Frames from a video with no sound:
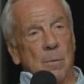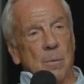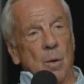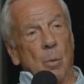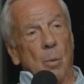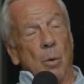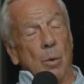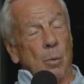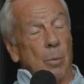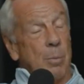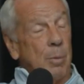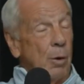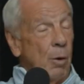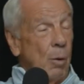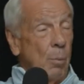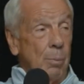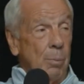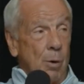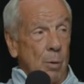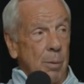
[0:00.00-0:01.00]
We were put
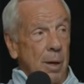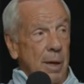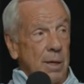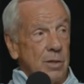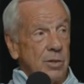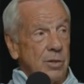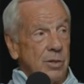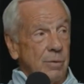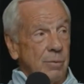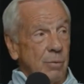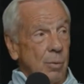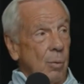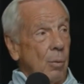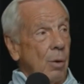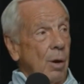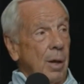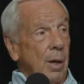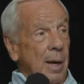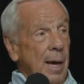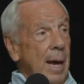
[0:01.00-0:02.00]
on probation for
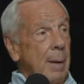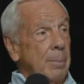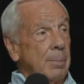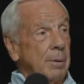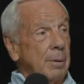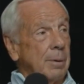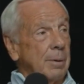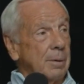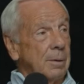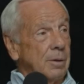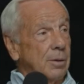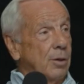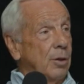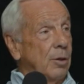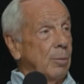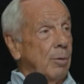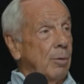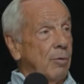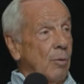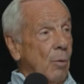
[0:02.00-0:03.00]
what had happened the
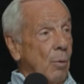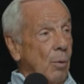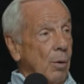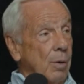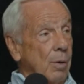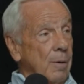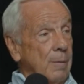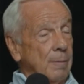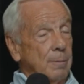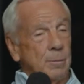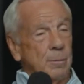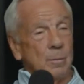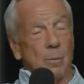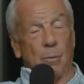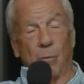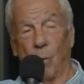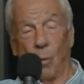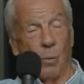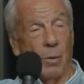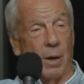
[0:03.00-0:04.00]
year before.
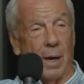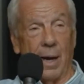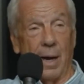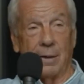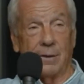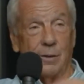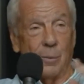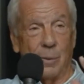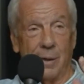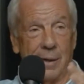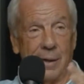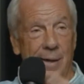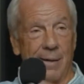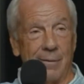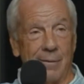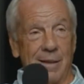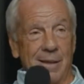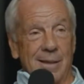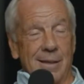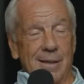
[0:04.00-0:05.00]
Before we got there, we didn't have
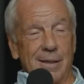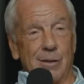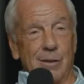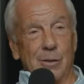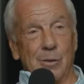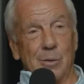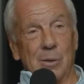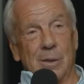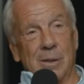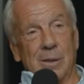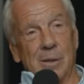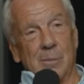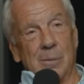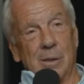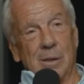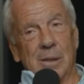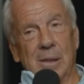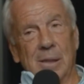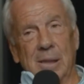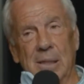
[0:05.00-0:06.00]
anything to do with it.
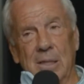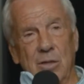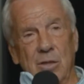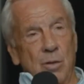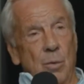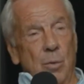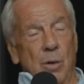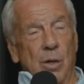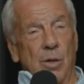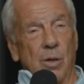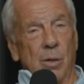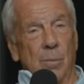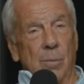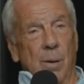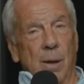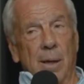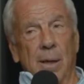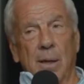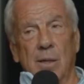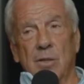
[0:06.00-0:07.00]
But so we couldn't
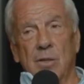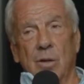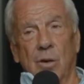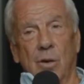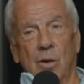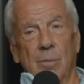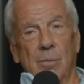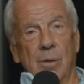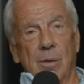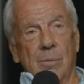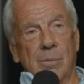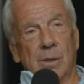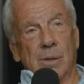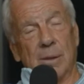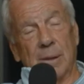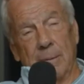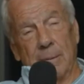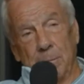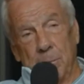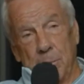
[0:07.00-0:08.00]
play in the tournament, but
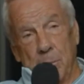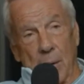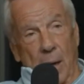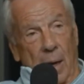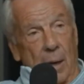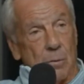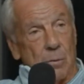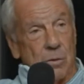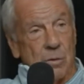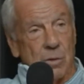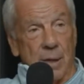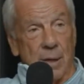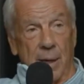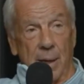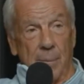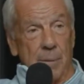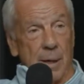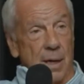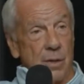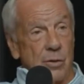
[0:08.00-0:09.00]
I was
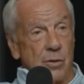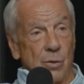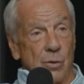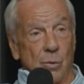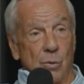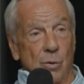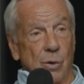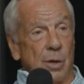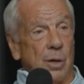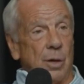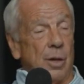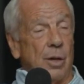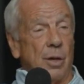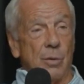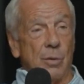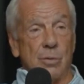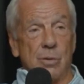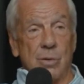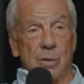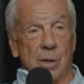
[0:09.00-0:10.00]
named National Rookie
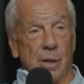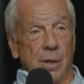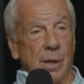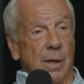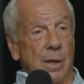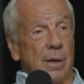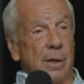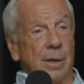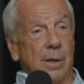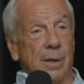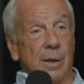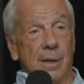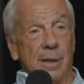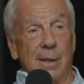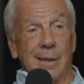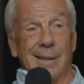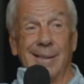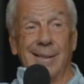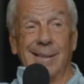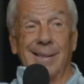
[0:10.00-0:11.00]
Coach of the Year. And
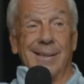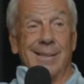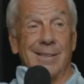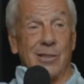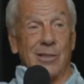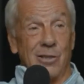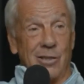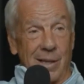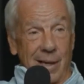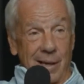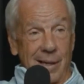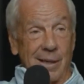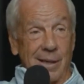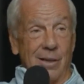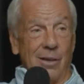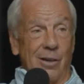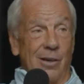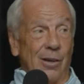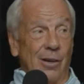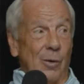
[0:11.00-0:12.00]
then the
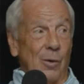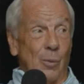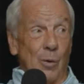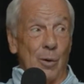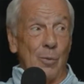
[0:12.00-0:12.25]
second year, we